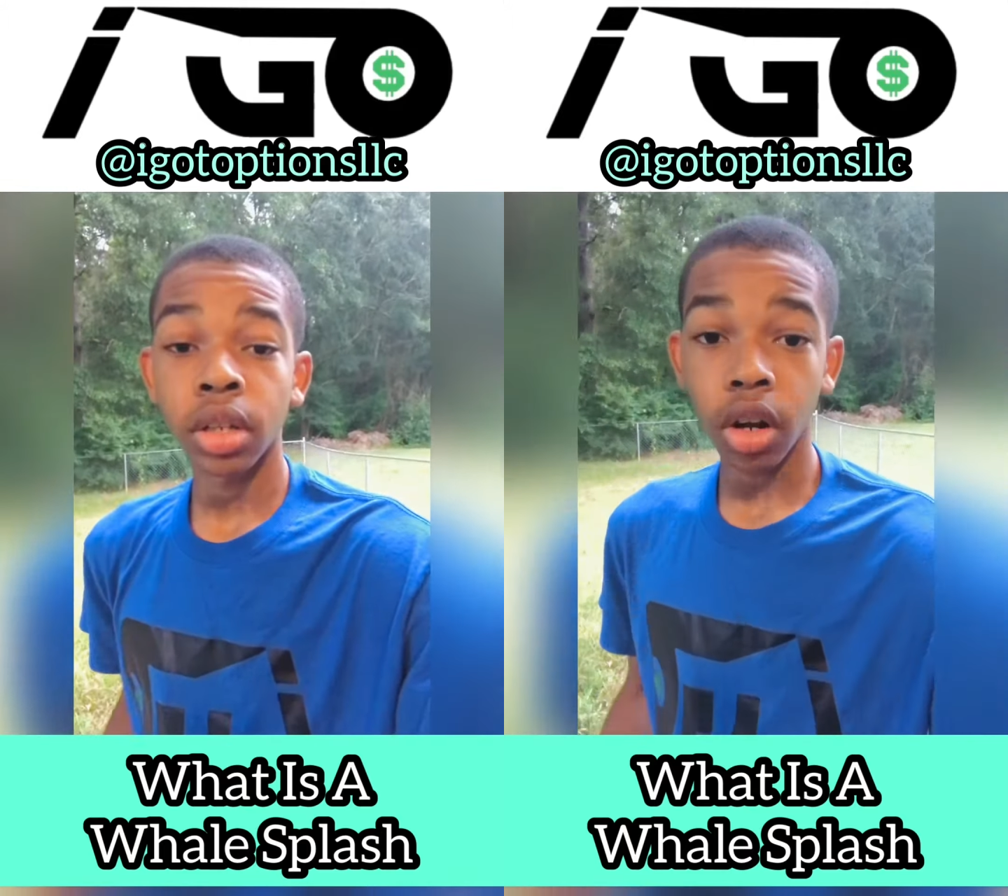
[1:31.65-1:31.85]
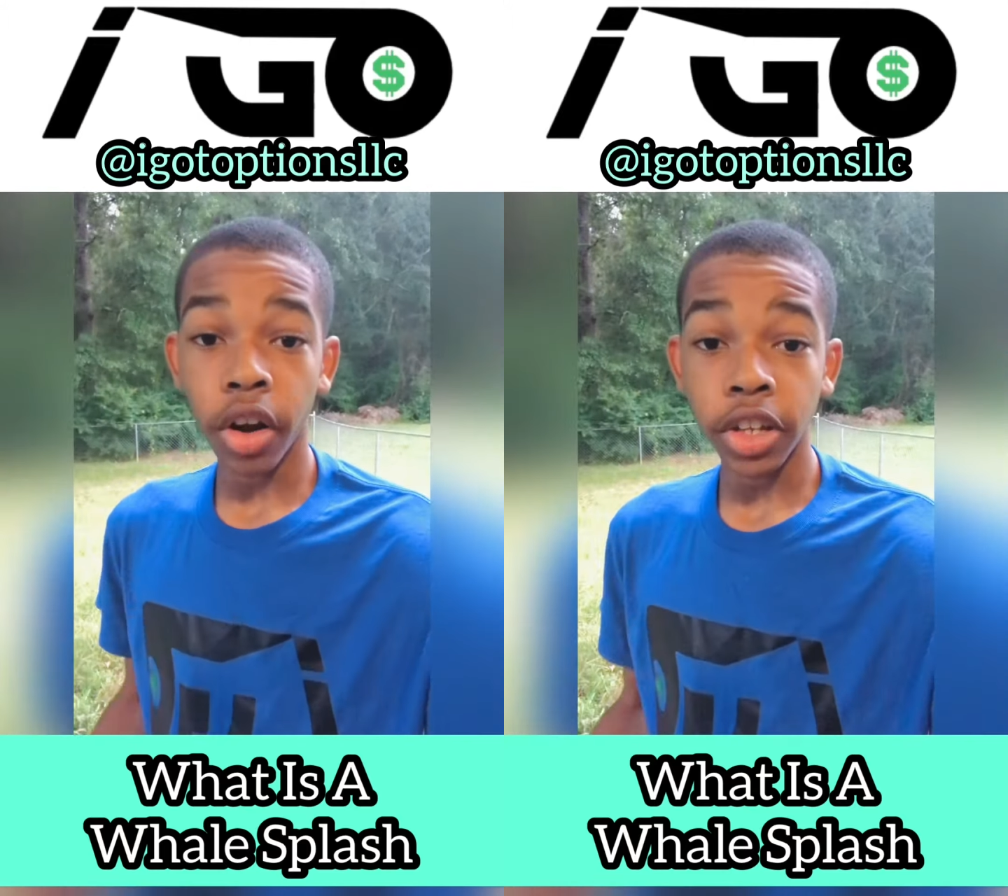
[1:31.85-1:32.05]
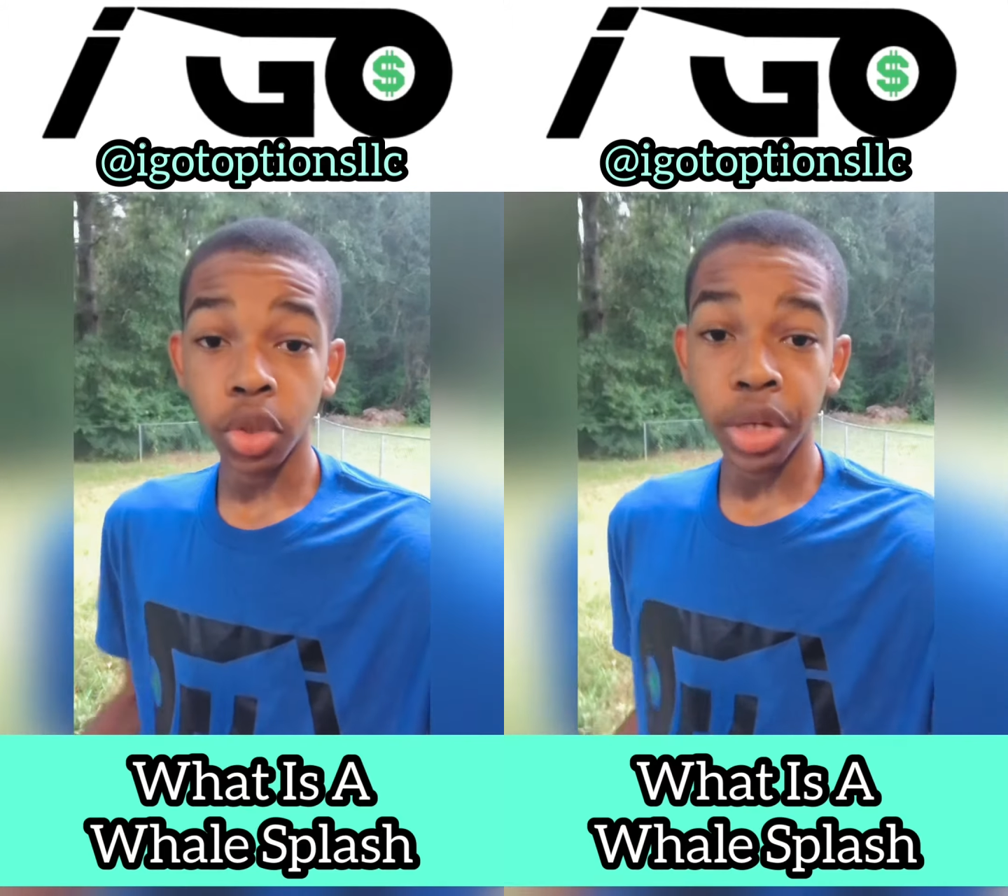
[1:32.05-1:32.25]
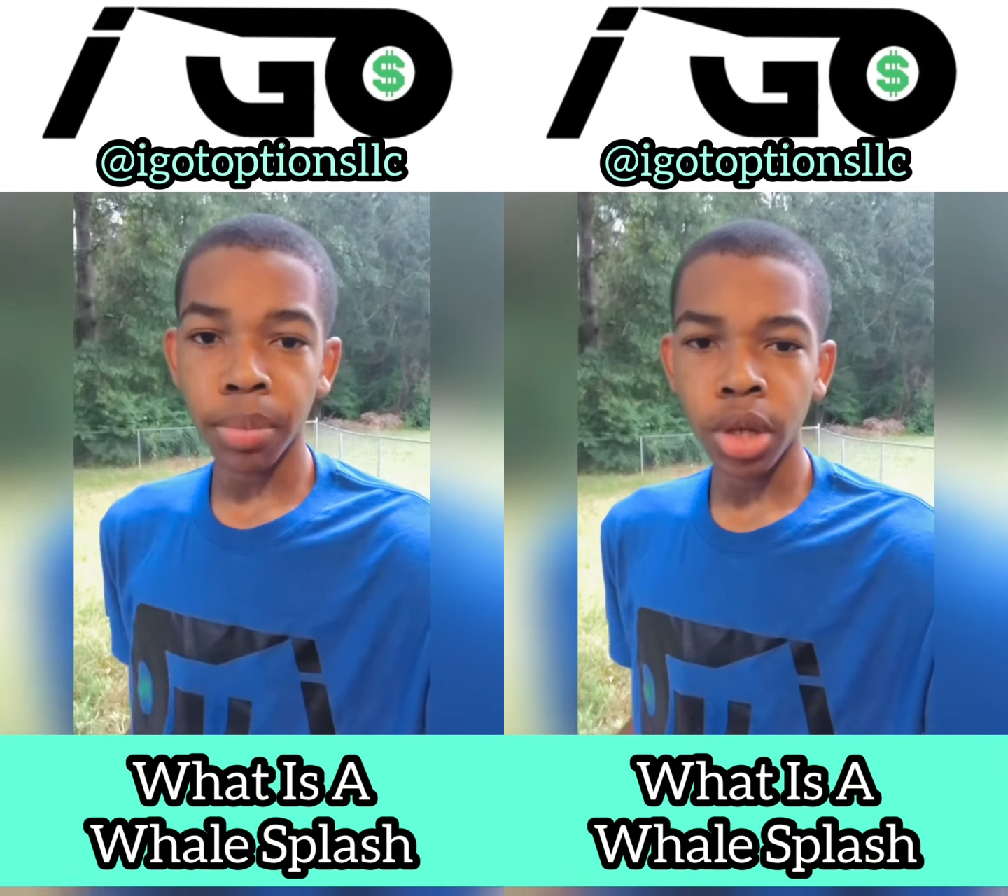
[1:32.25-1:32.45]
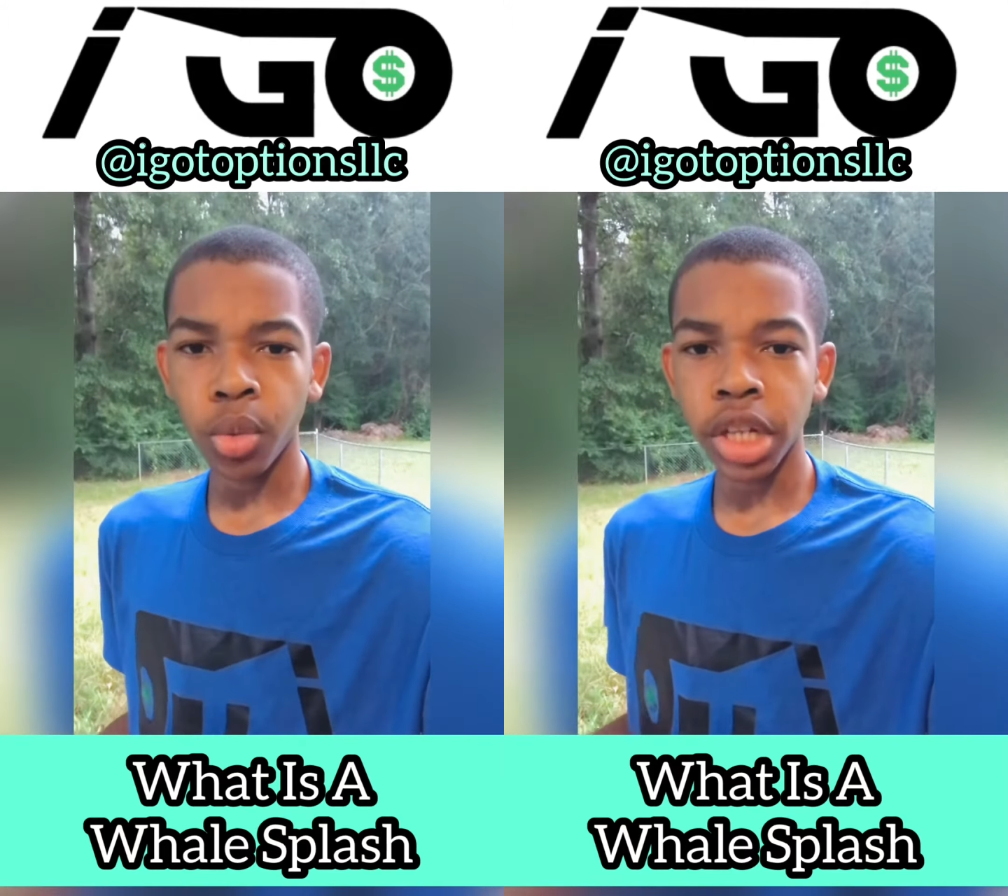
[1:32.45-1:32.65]
Alright, so it can
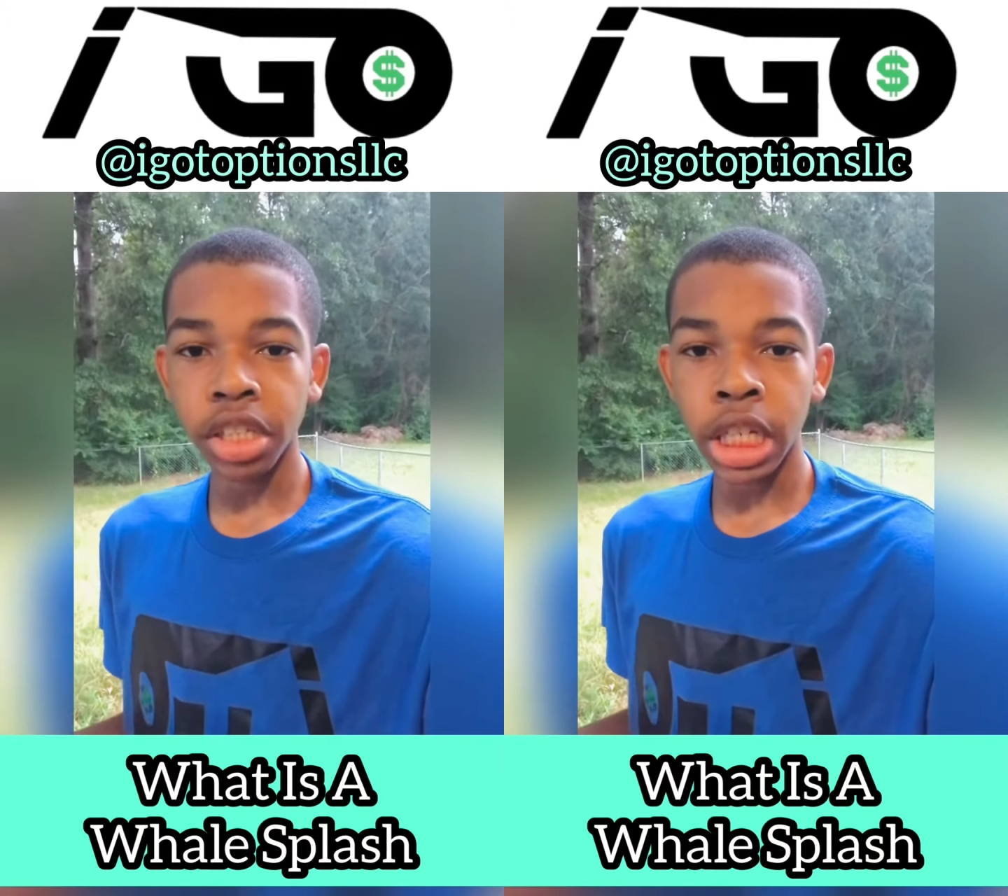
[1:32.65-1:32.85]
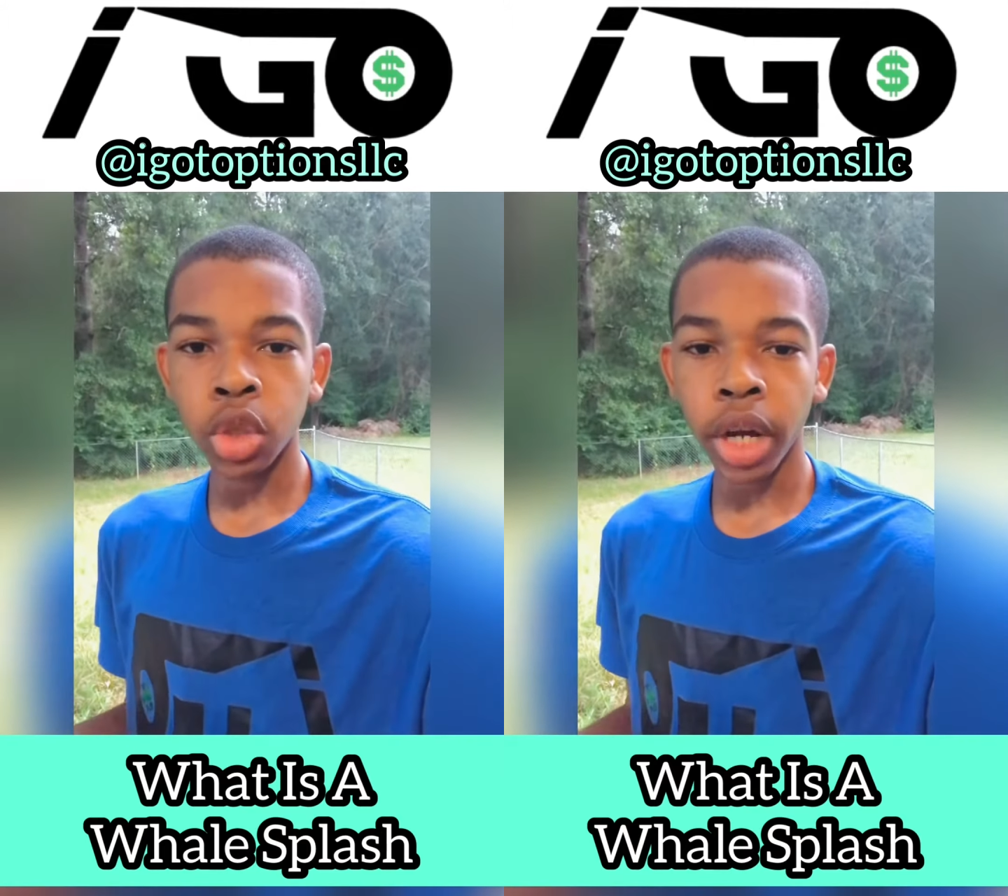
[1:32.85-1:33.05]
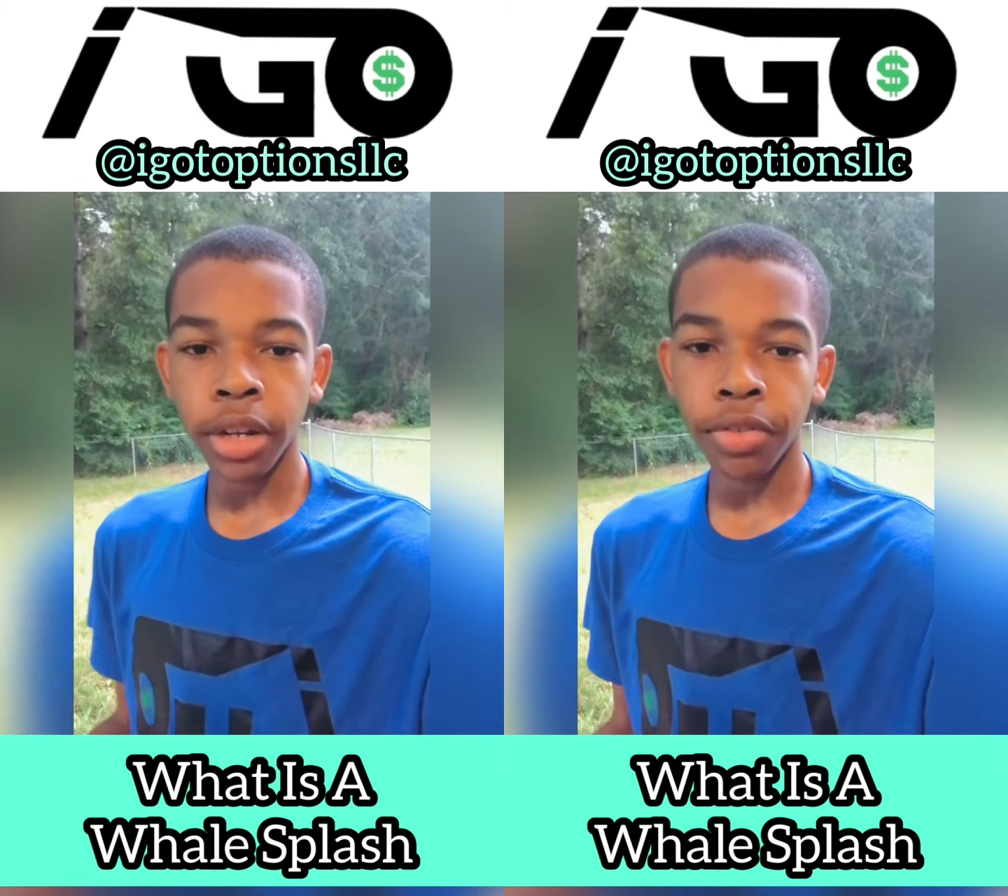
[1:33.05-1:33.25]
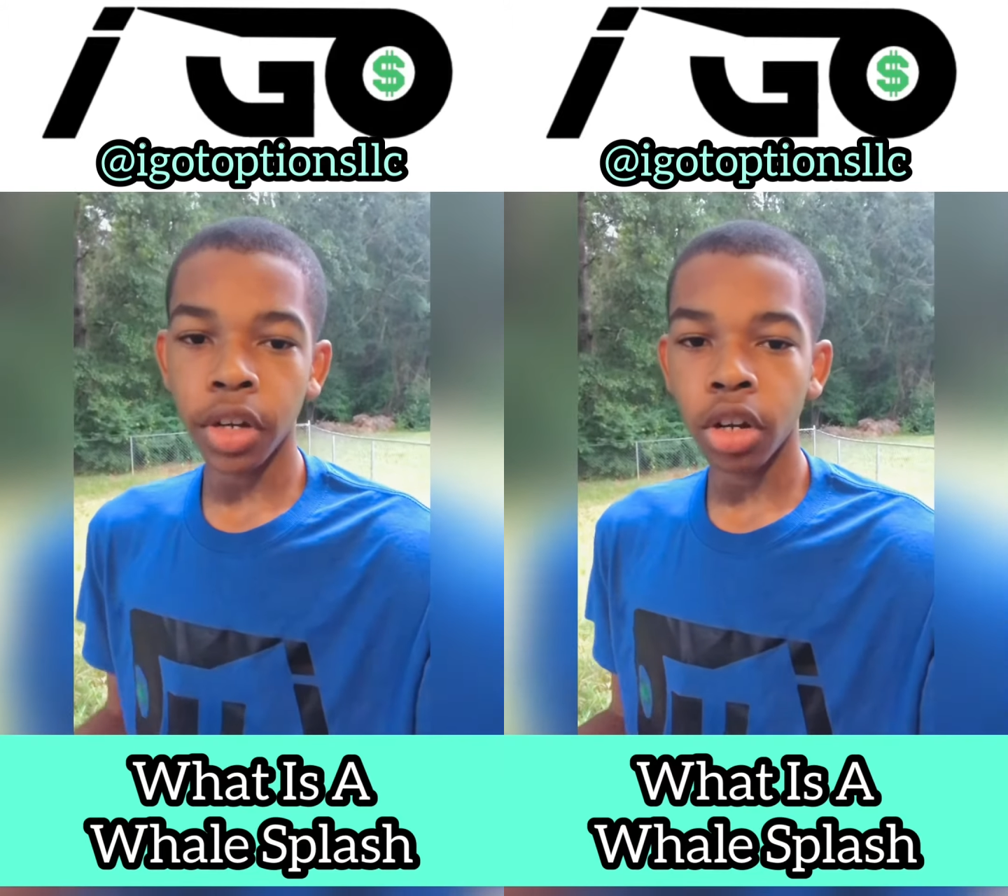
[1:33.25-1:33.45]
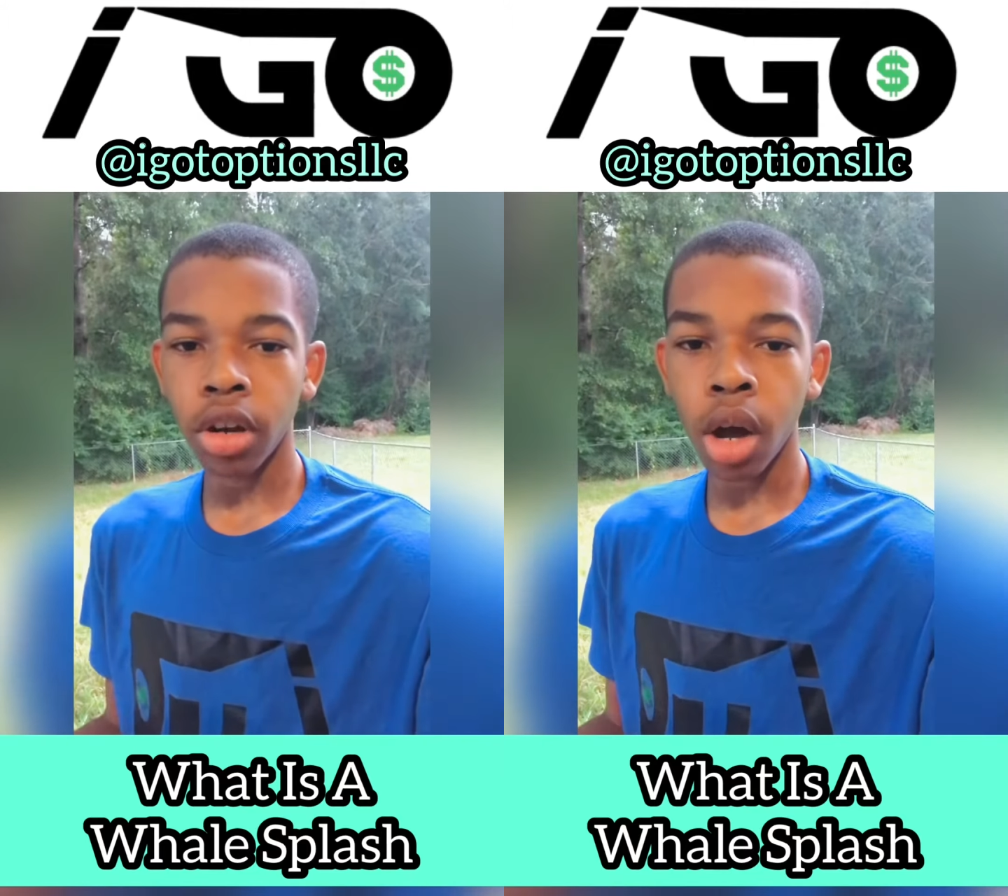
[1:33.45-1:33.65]
be risky trying to
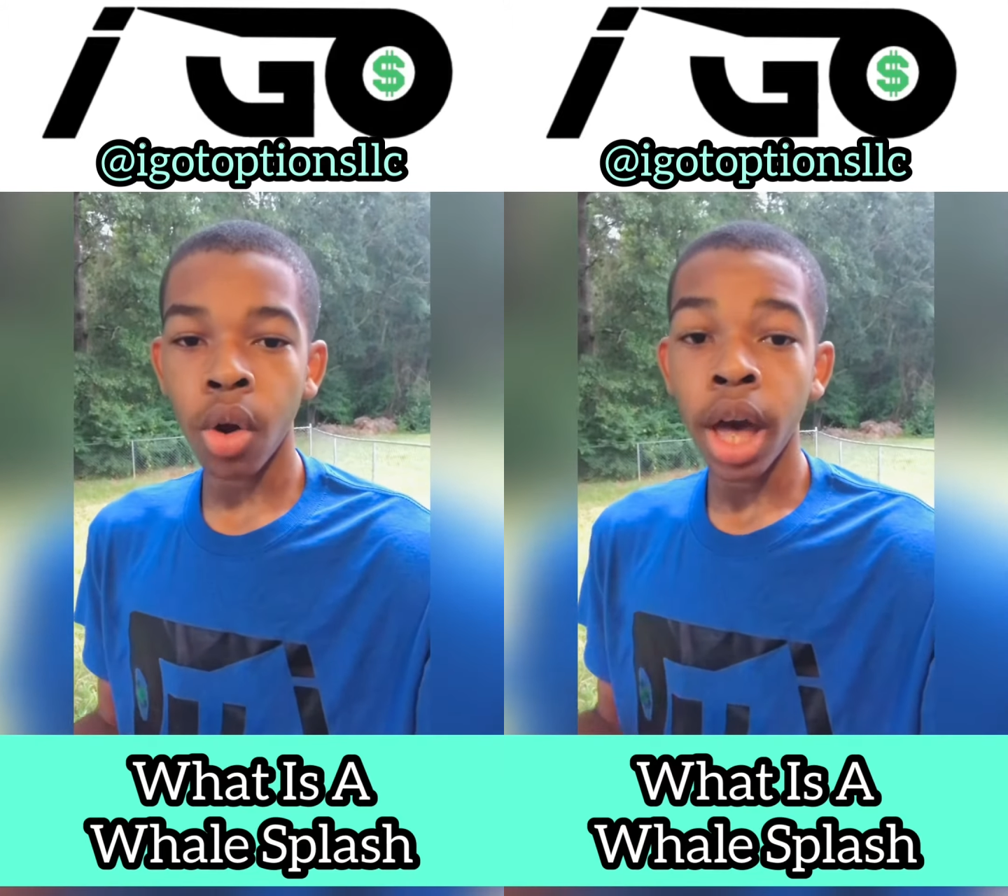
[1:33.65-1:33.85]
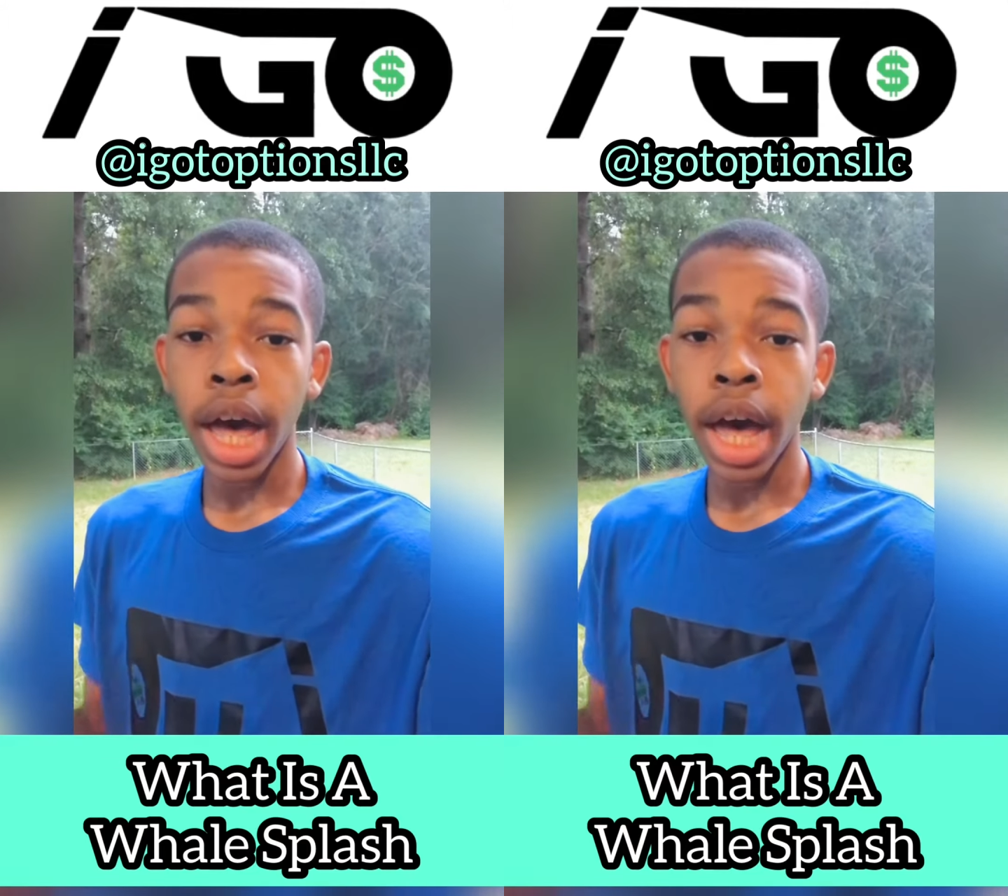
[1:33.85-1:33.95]
figure out